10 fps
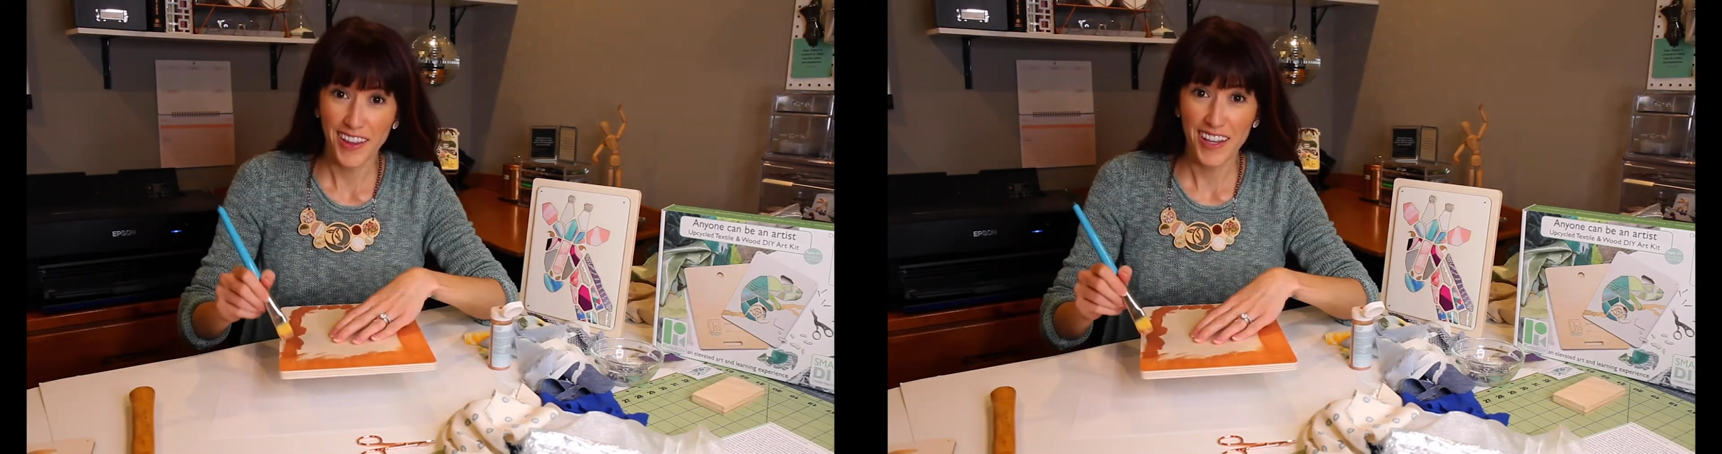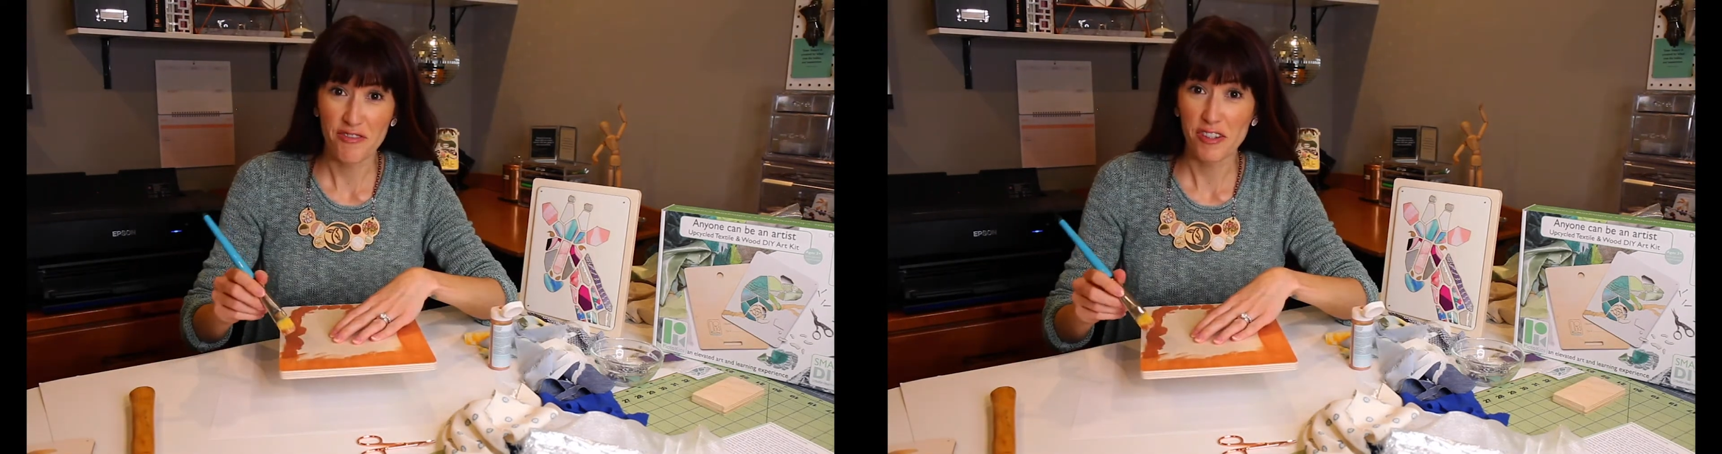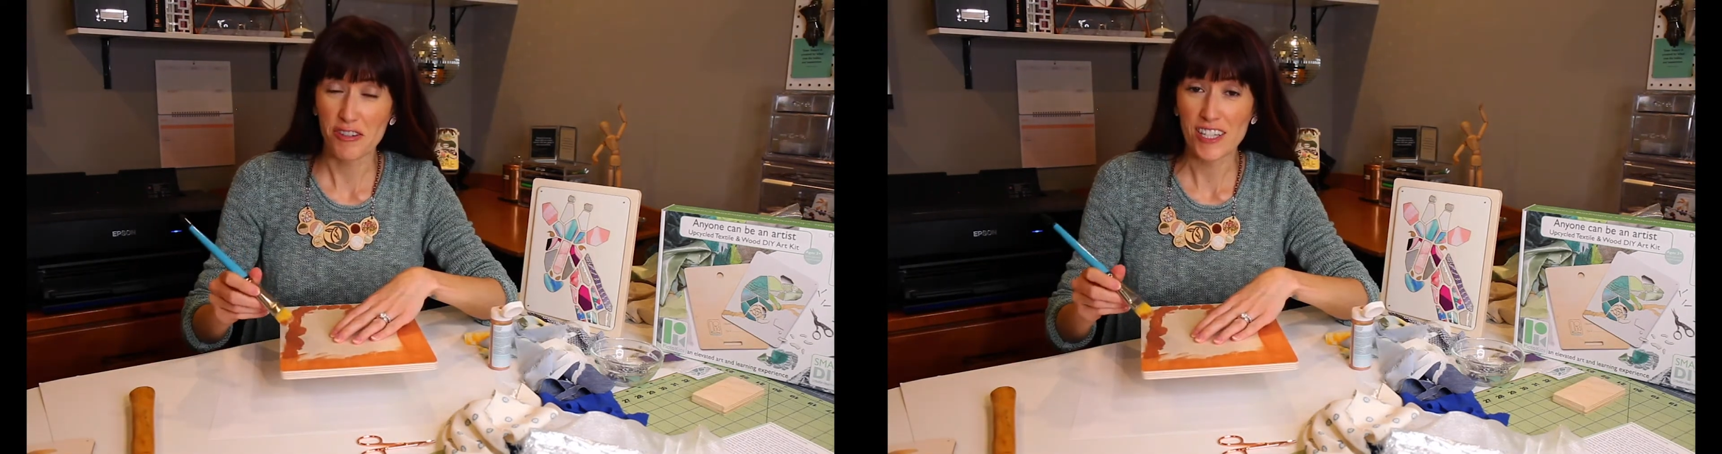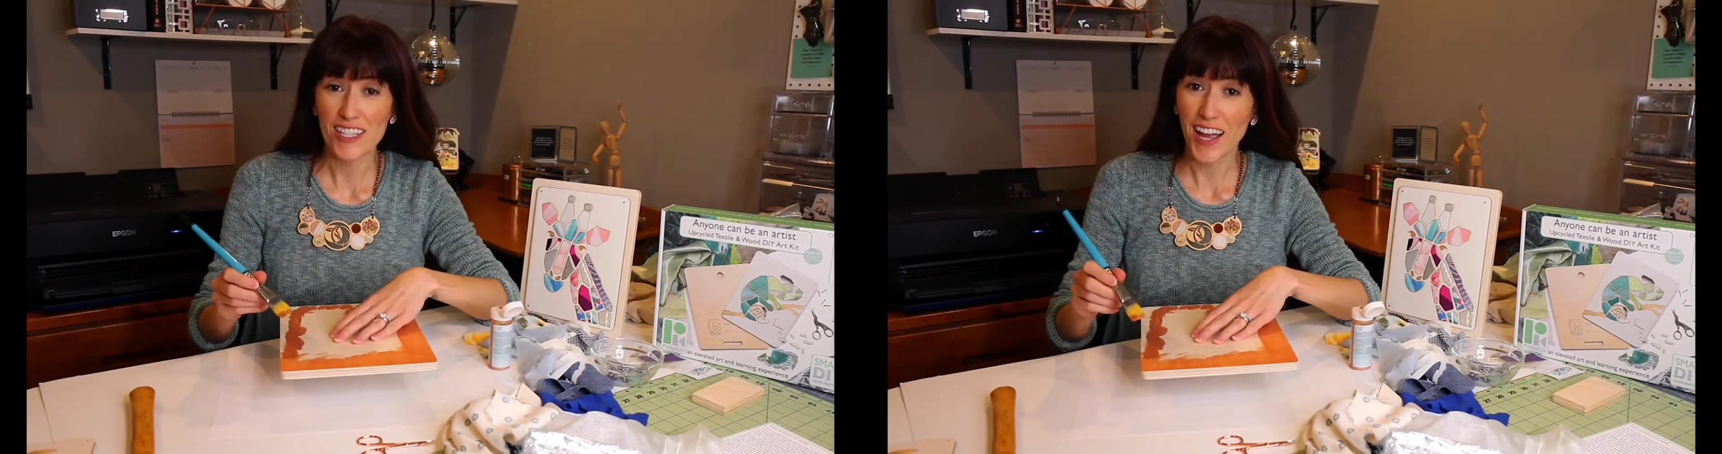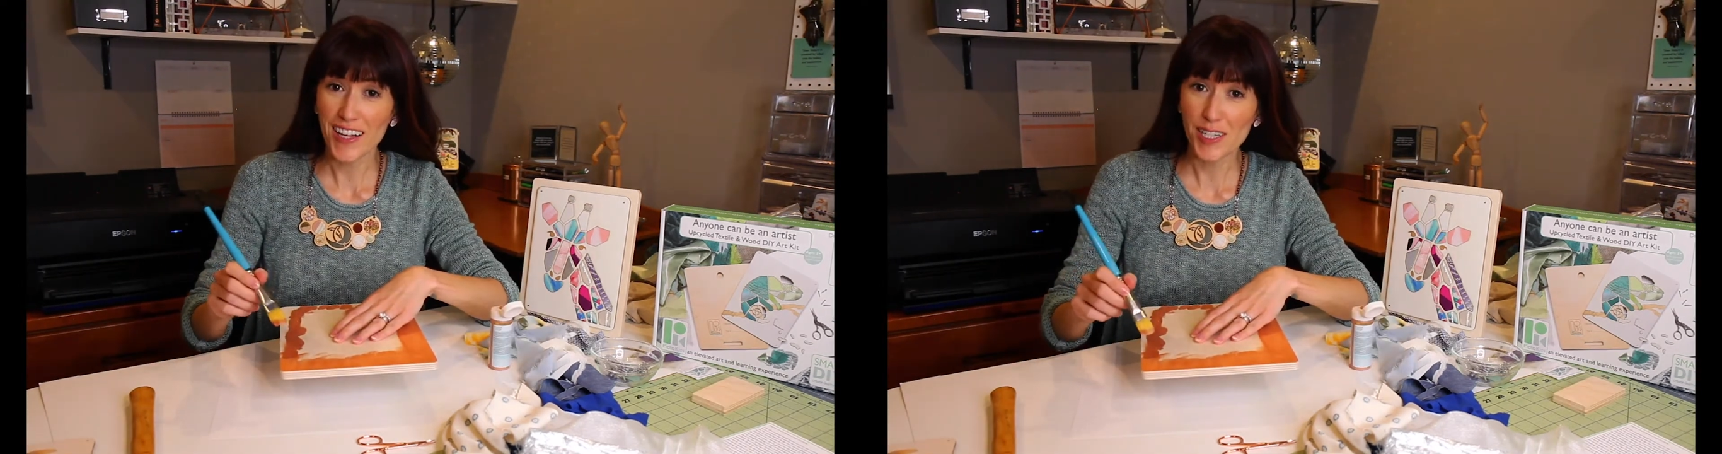If you
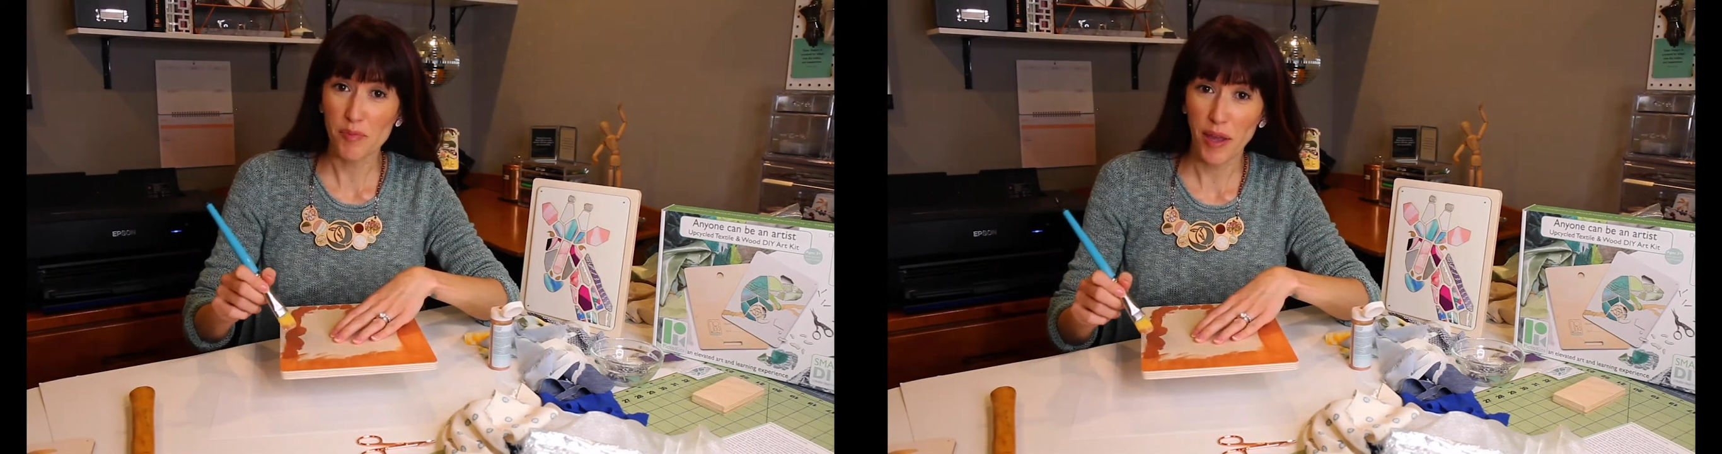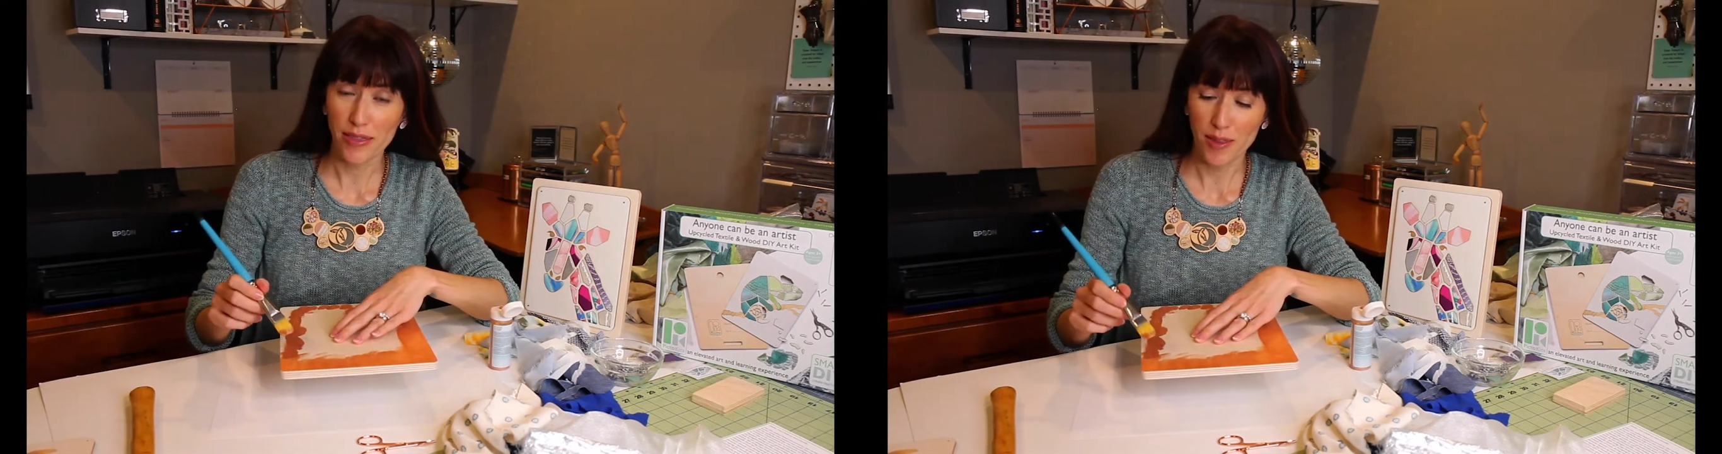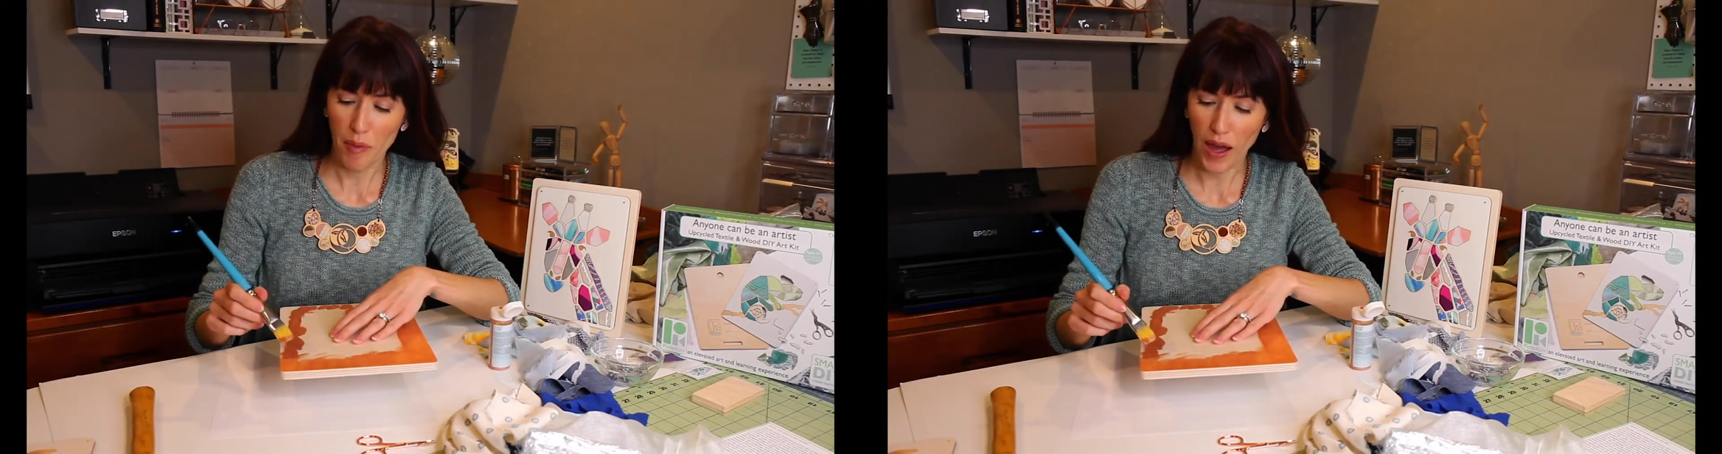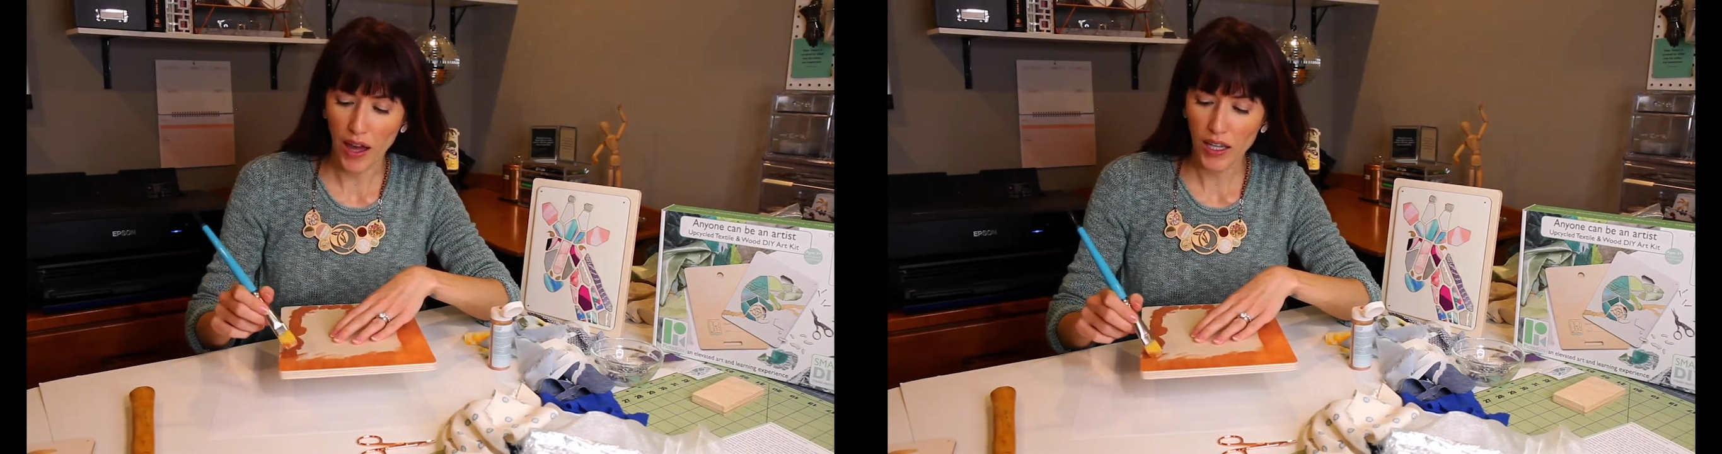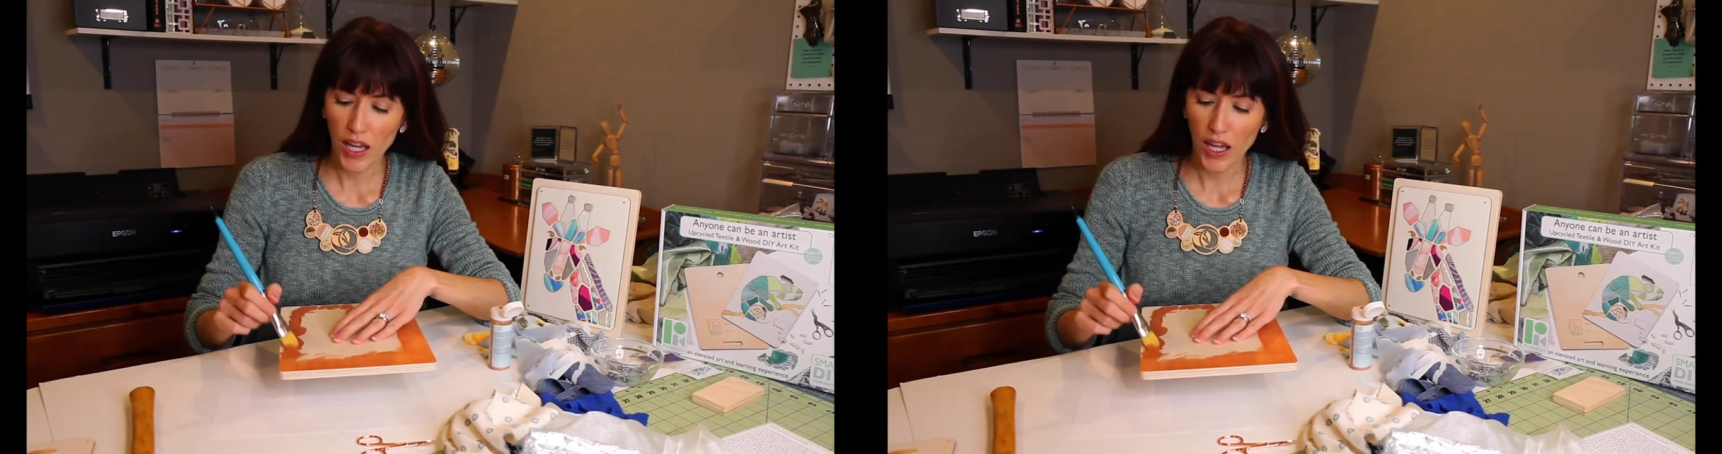decide to paint the back,